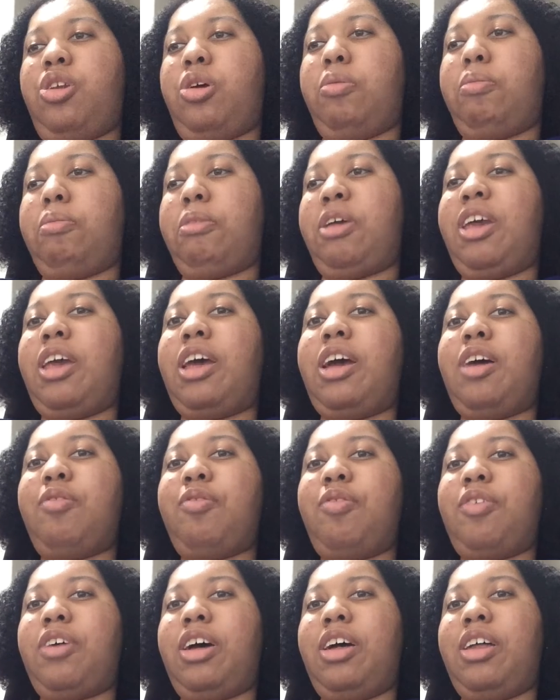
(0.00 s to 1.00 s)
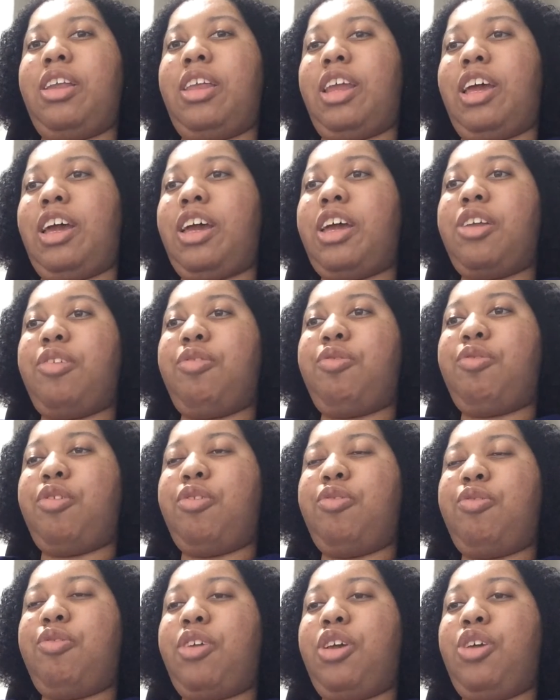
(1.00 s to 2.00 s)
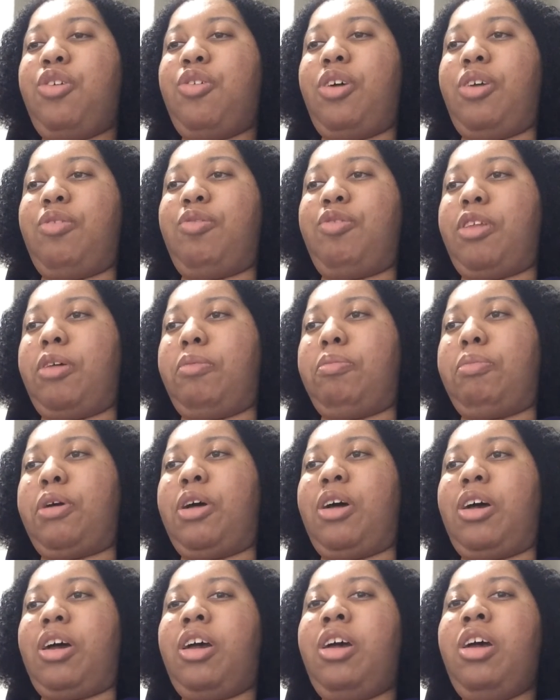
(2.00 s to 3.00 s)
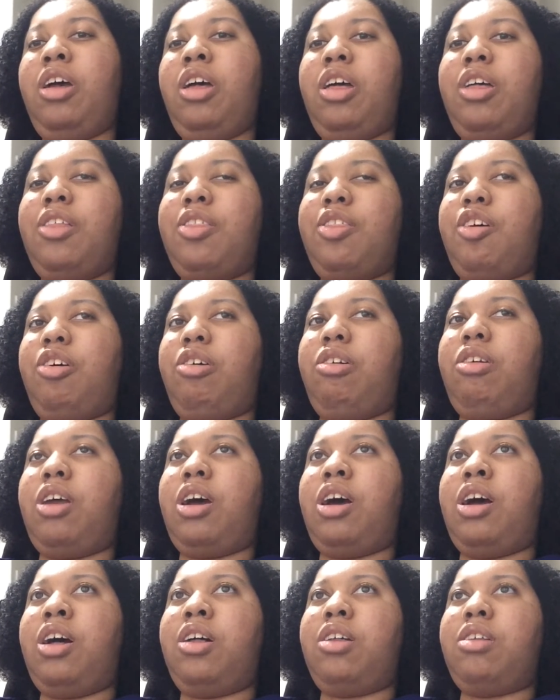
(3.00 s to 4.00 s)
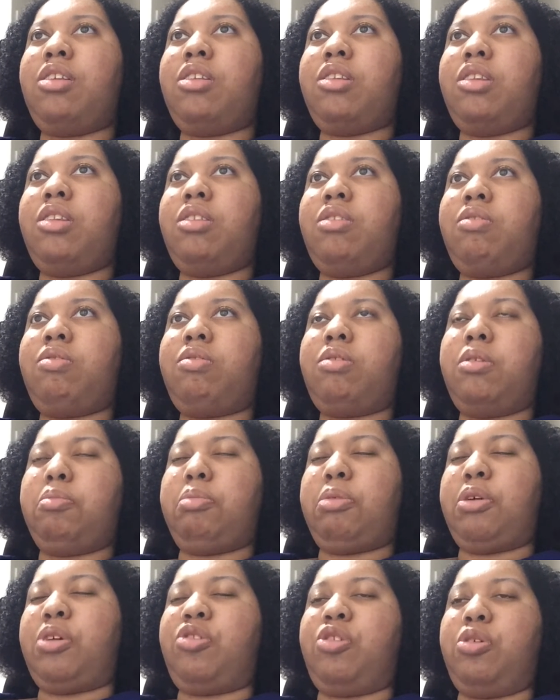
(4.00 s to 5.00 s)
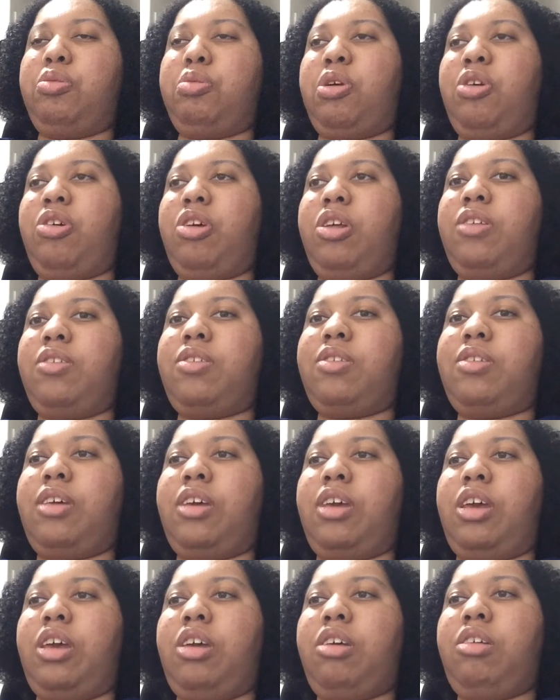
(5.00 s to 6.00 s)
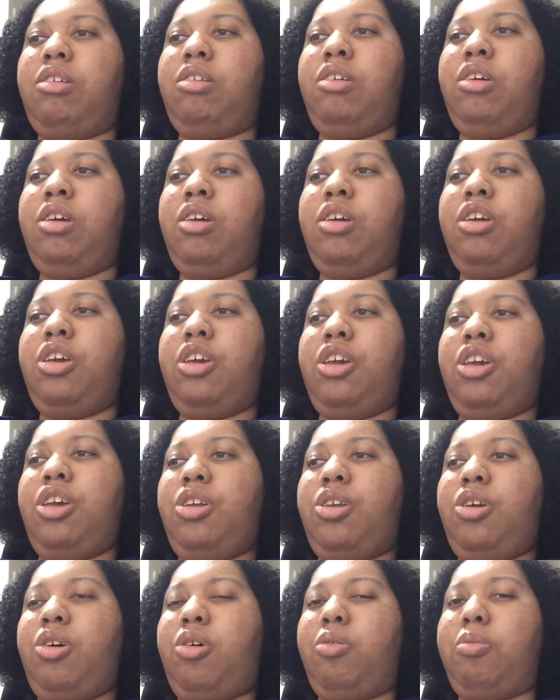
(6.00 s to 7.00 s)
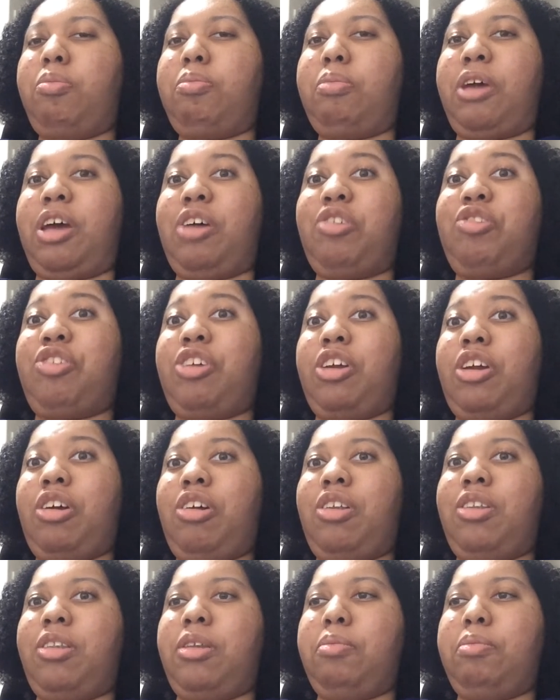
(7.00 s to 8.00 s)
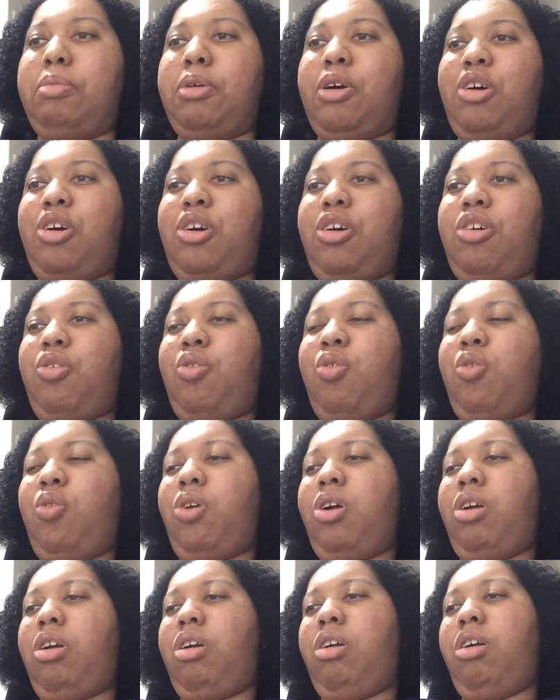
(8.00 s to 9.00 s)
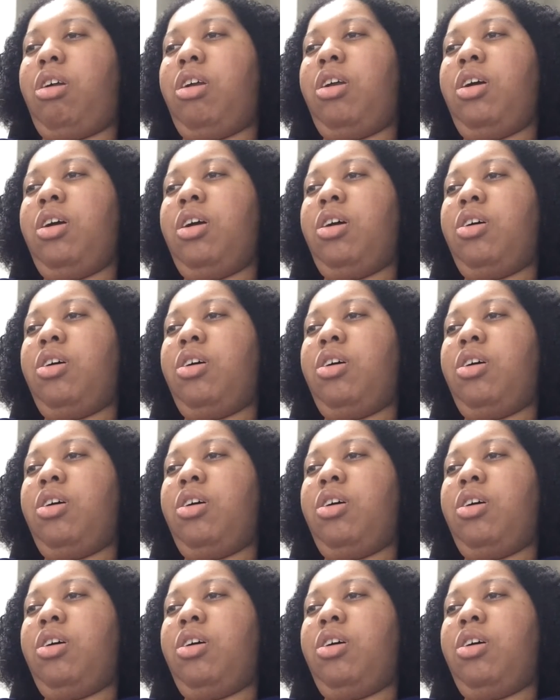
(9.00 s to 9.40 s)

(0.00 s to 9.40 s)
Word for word: know, may have a negative review of the book, they're not, the booktuber isn't, you know, bashing on the book, or